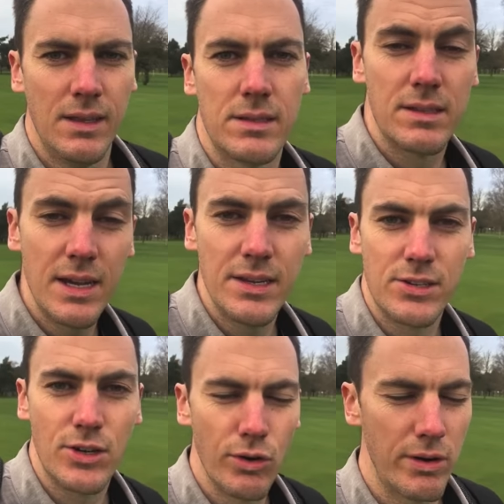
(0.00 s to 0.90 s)
So the key to
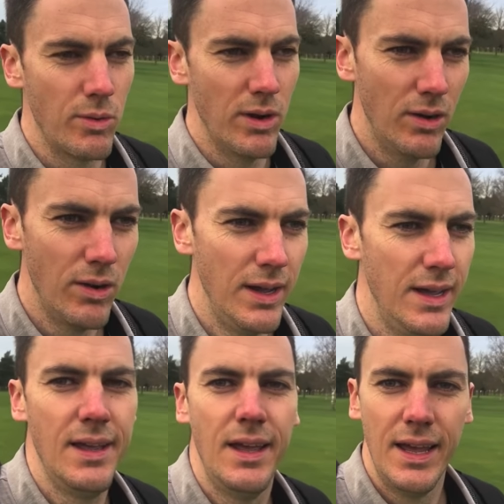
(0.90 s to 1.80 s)
scoring well
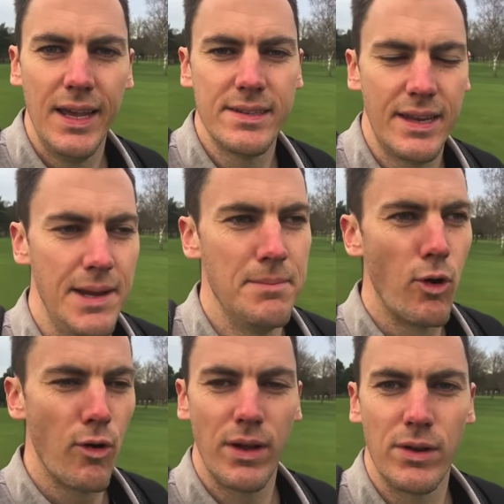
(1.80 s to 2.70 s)
isn't hitting
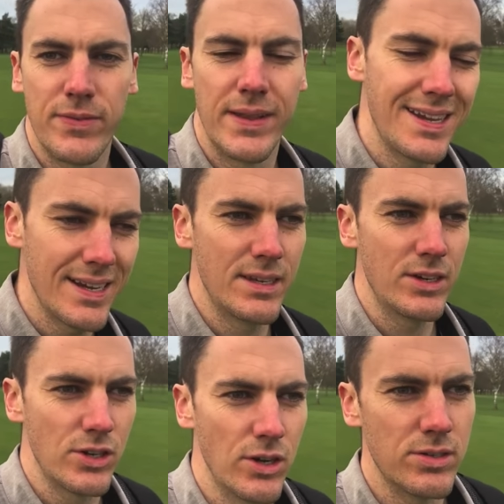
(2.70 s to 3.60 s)
more of those
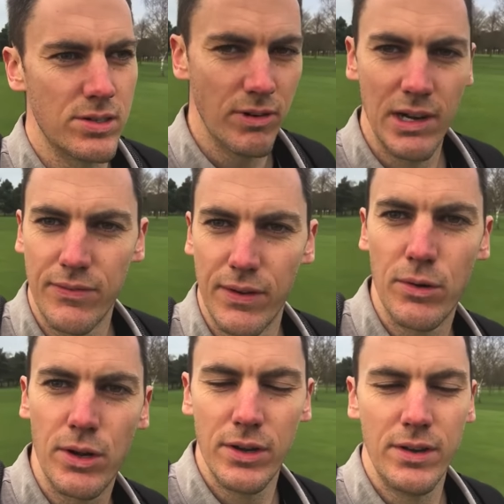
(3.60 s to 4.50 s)
fantastic shots that really
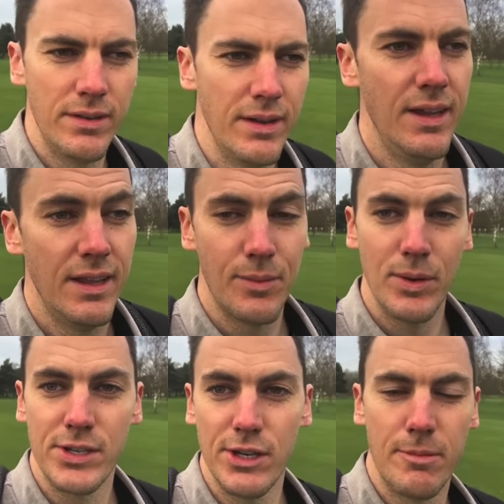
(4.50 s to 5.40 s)
feel good and the
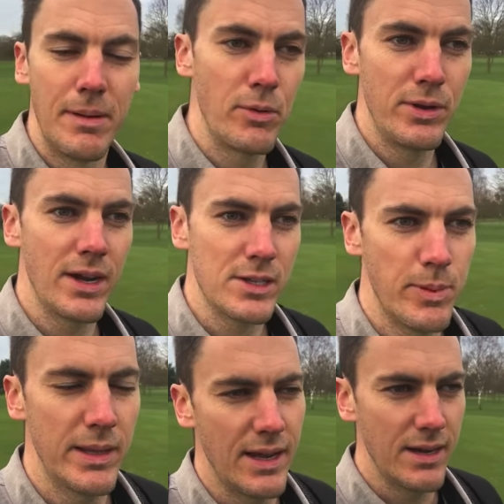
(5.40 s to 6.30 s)
ones that you remember when you go to
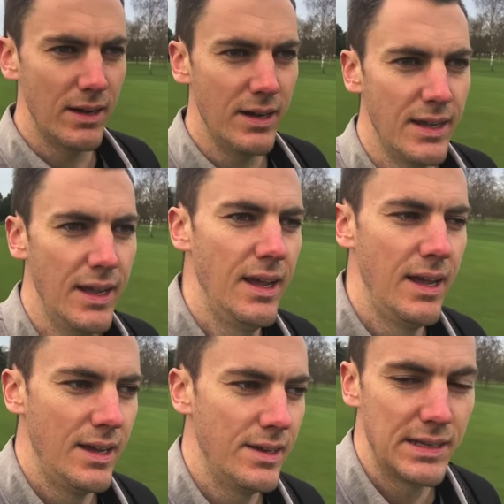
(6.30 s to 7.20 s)
bed that night.
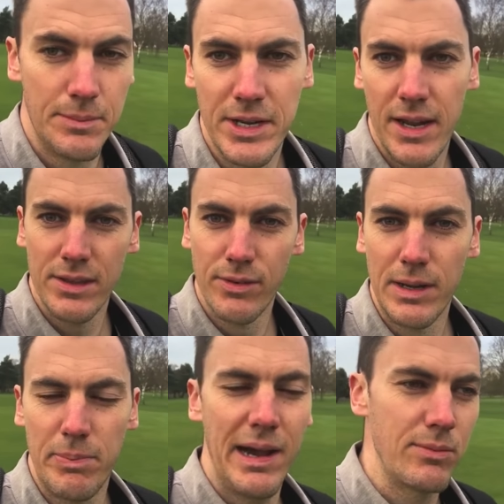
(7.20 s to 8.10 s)
It's eliminating the
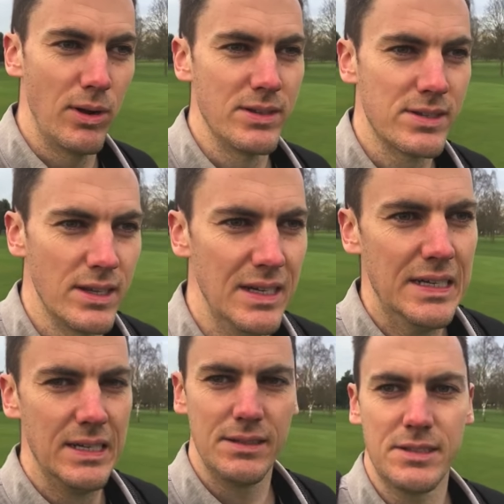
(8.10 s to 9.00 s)
really bad ones that
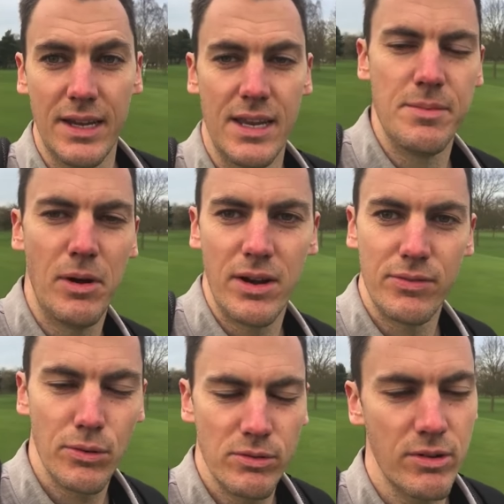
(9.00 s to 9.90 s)
stick in your
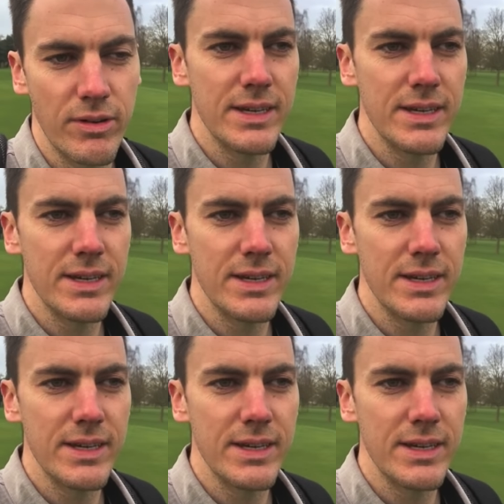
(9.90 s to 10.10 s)
mind for all the wrong